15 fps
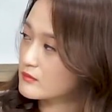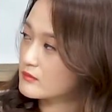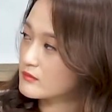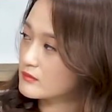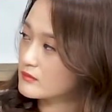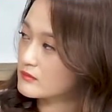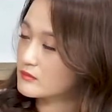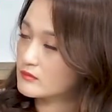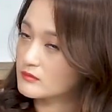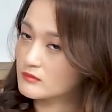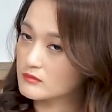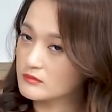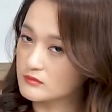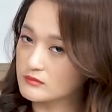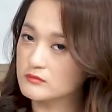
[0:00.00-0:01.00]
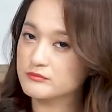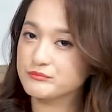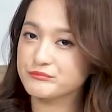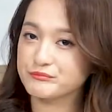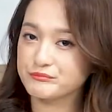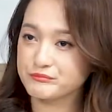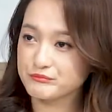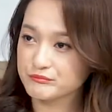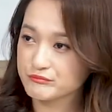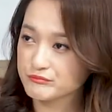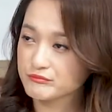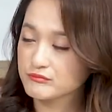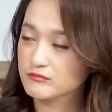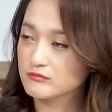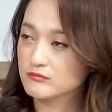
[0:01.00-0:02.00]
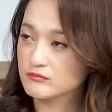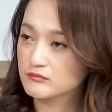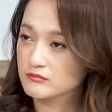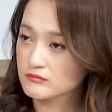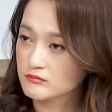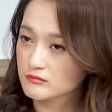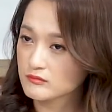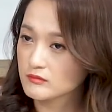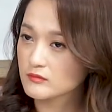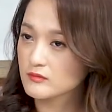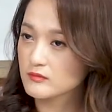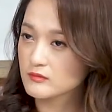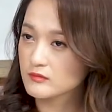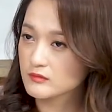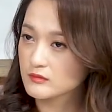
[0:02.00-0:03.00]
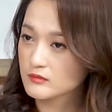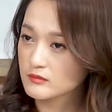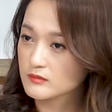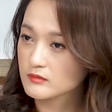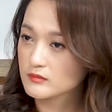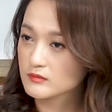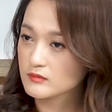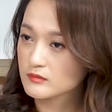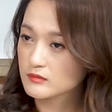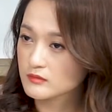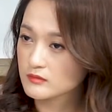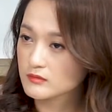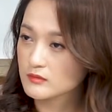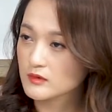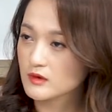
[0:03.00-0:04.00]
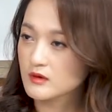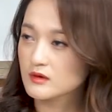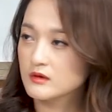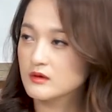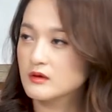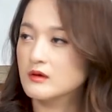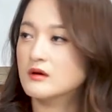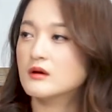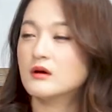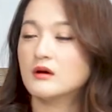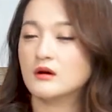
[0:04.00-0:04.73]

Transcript: This person isn't speaking.